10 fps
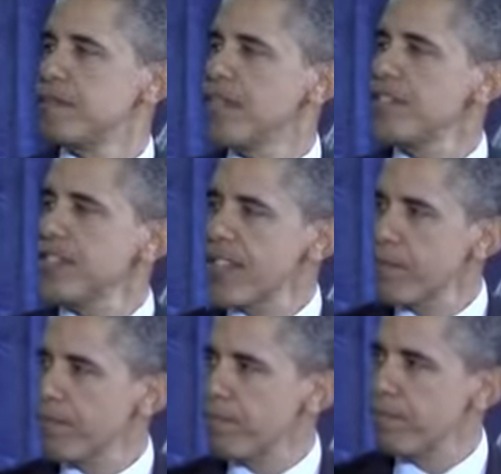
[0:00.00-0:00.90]
This is
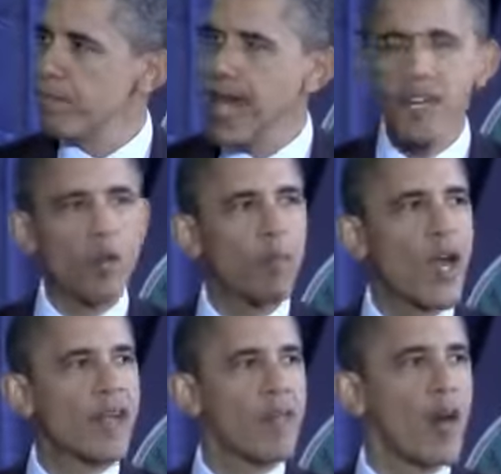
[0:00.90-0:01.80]
a
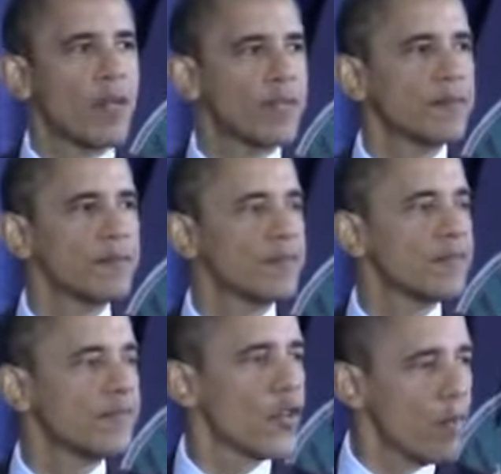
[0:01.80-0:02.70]
make-or-break moment
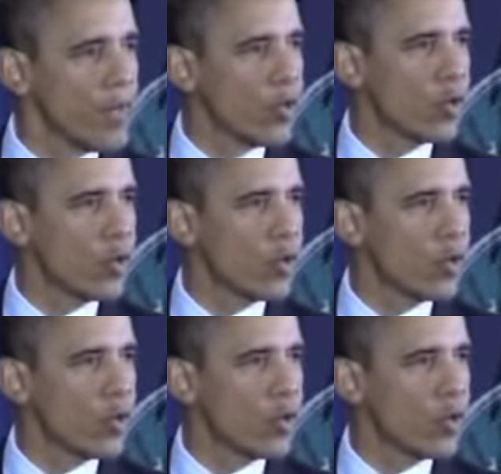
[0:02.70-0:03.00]
for the middle